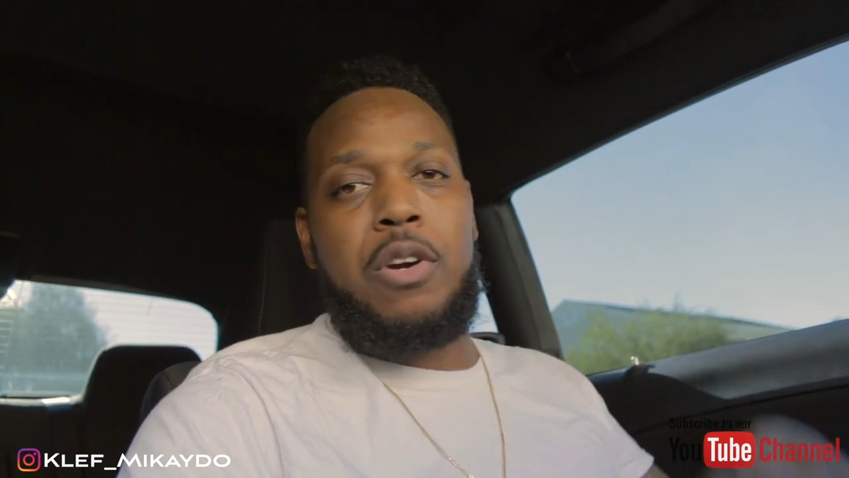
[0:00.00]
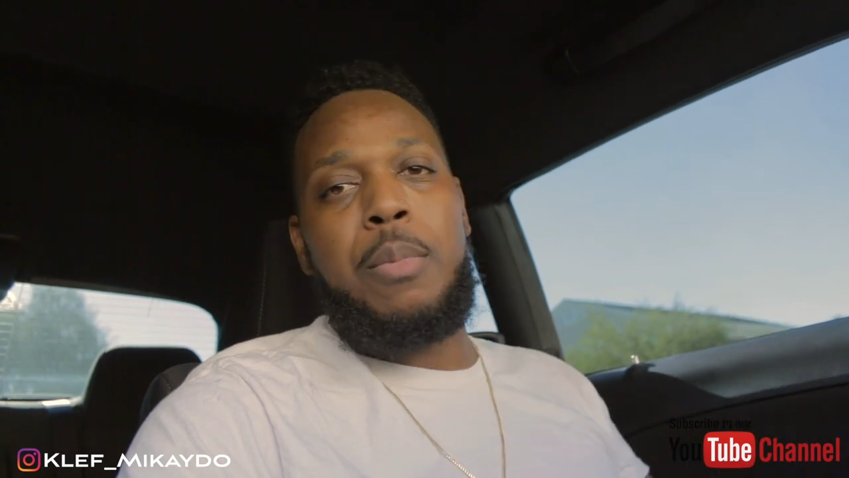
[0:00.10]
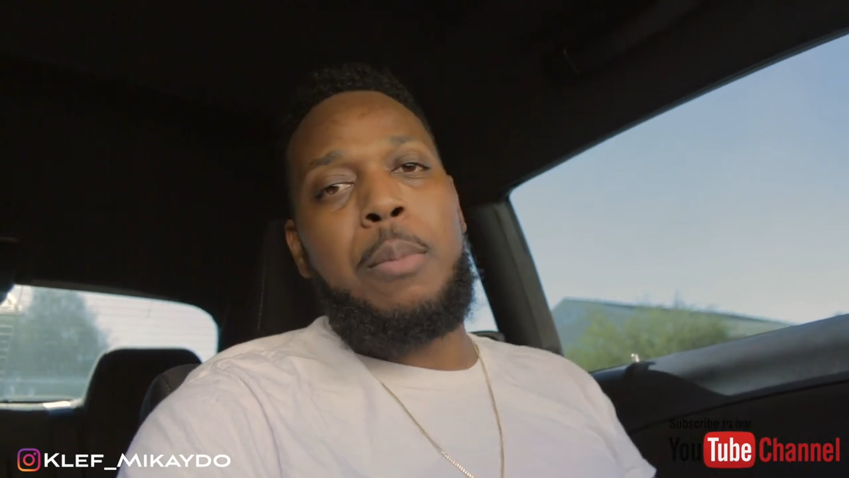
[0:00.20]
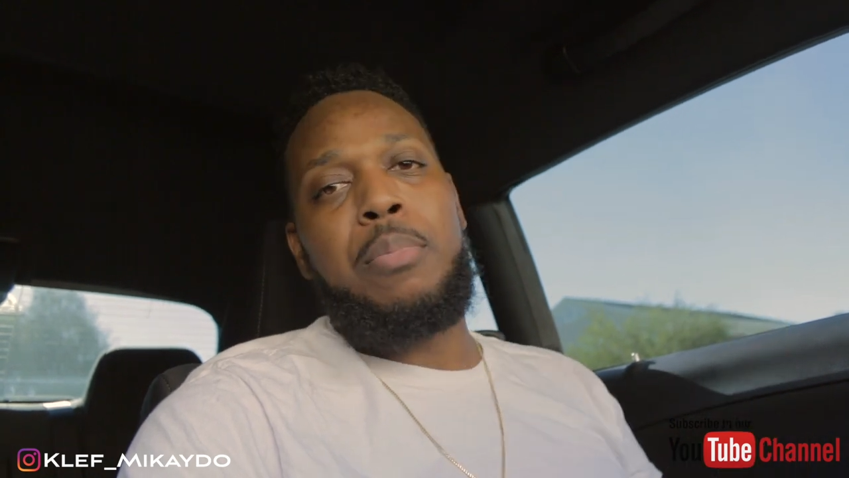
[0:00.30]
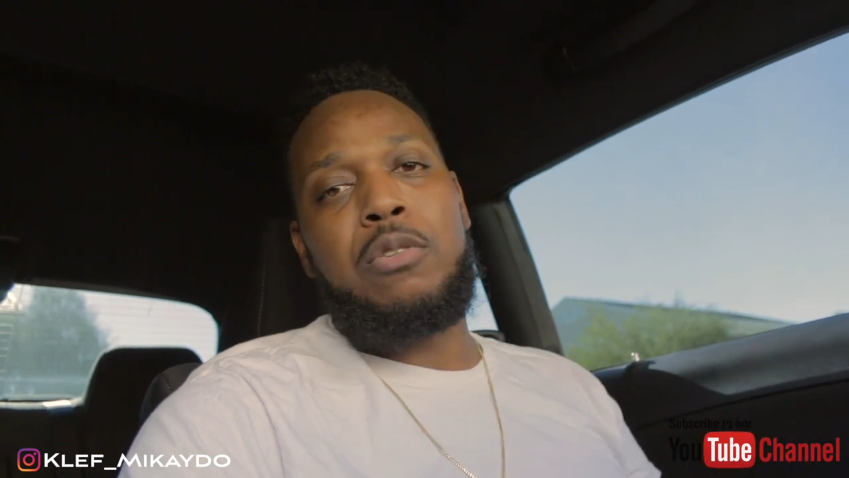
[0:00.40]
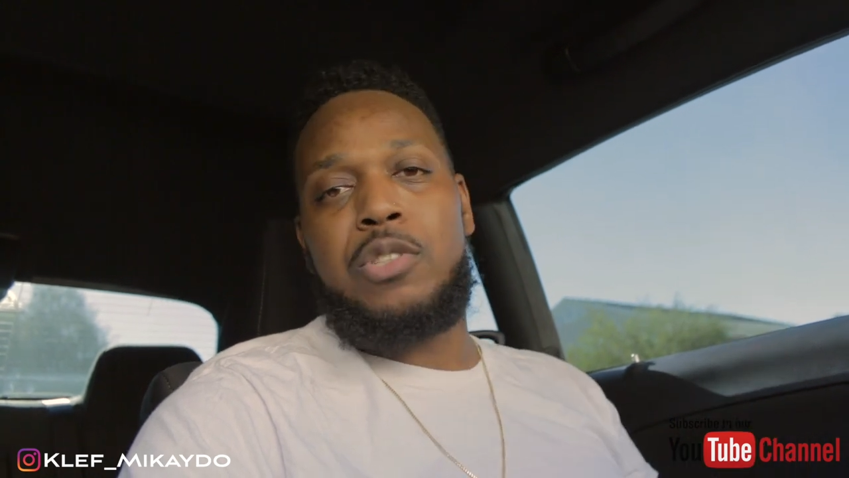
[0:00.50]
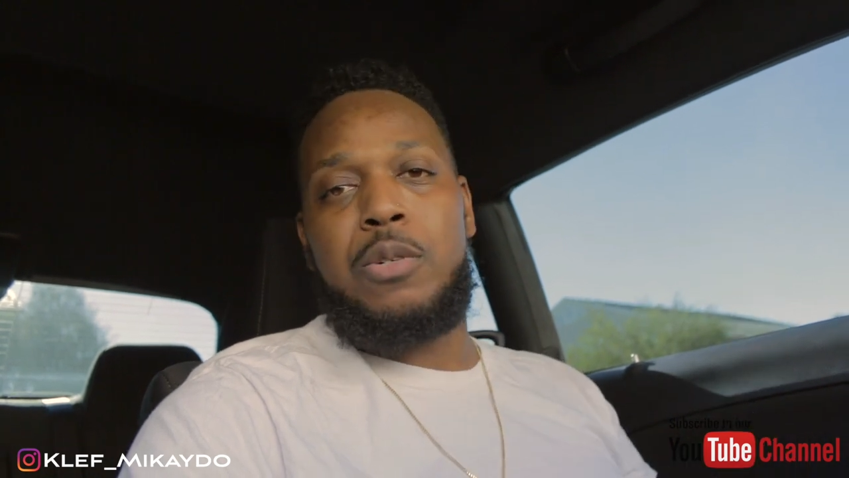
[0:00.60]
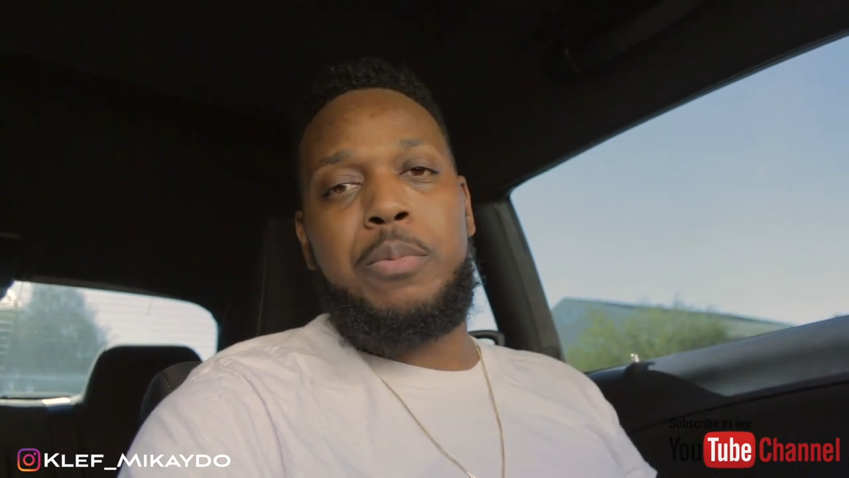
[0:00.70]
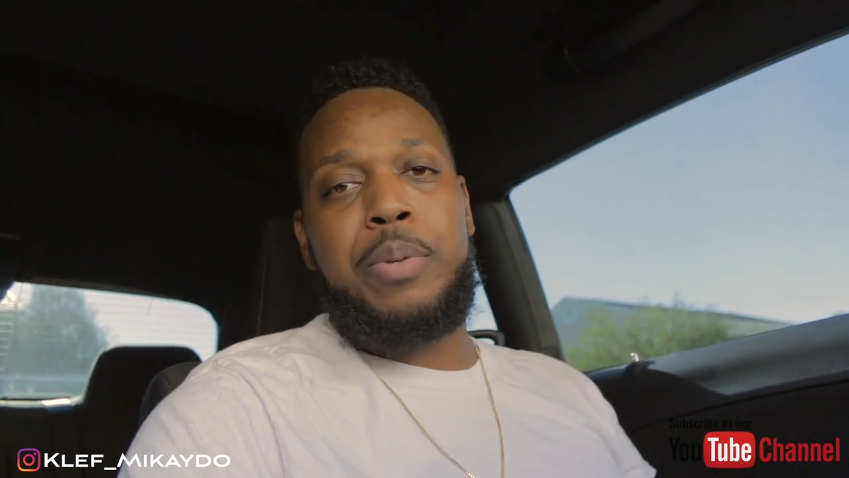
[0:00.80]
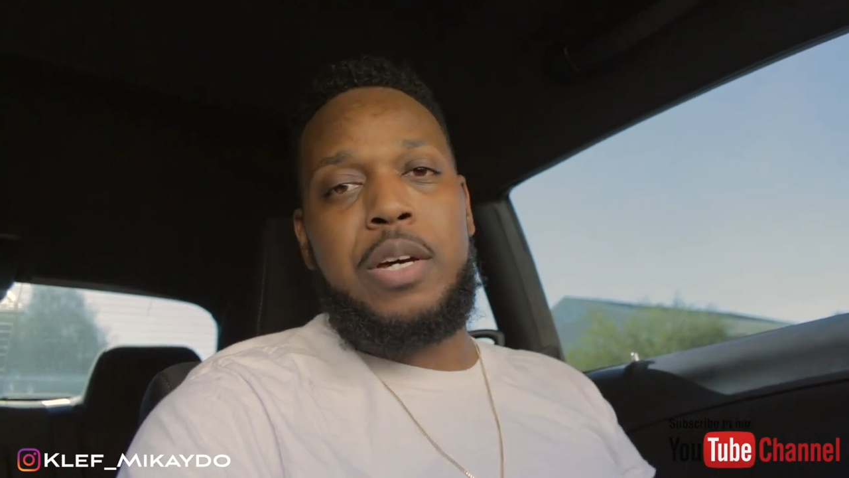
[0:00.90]
to my
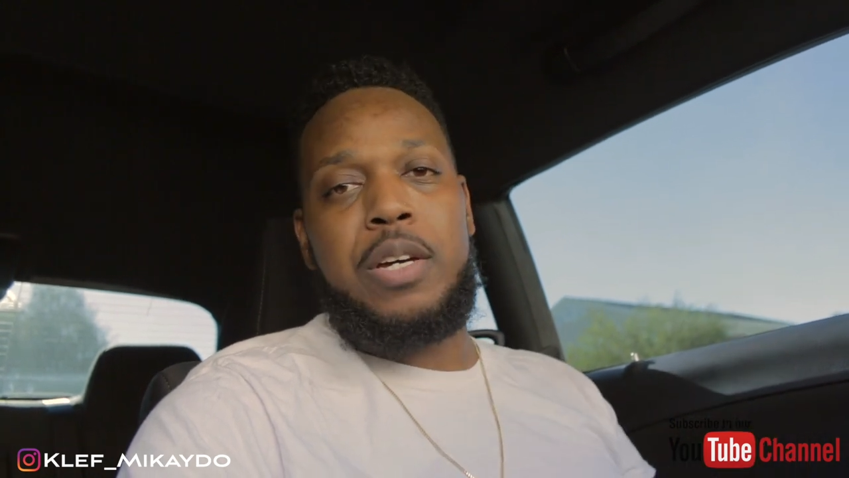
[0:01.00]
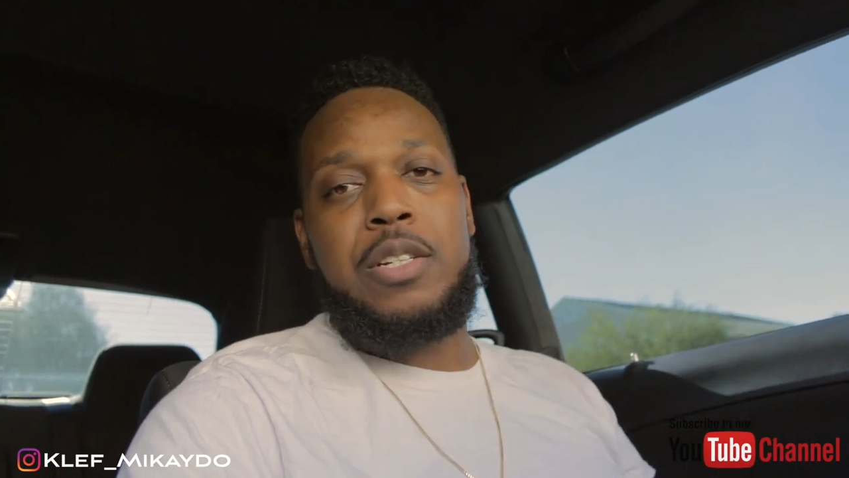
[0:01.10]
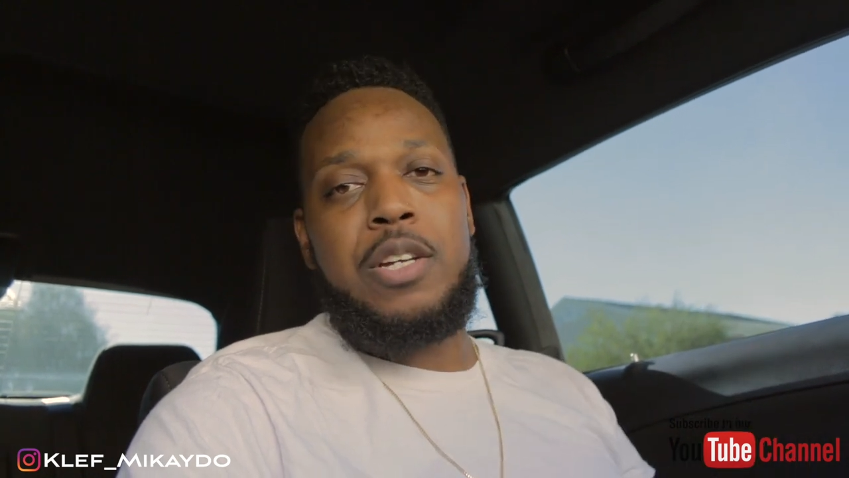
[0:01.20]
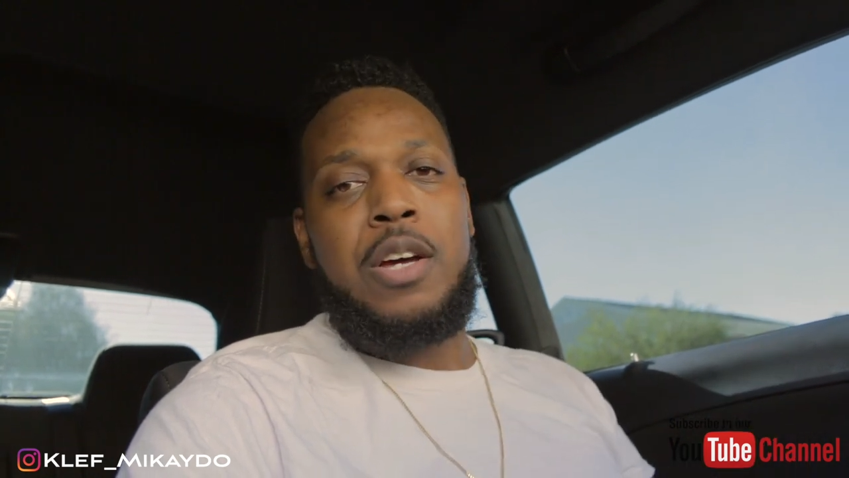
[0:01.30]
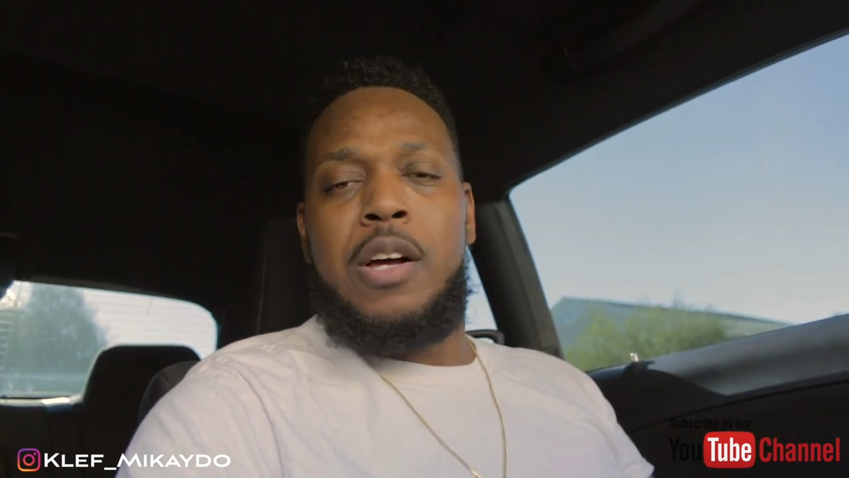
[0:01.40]
personal page,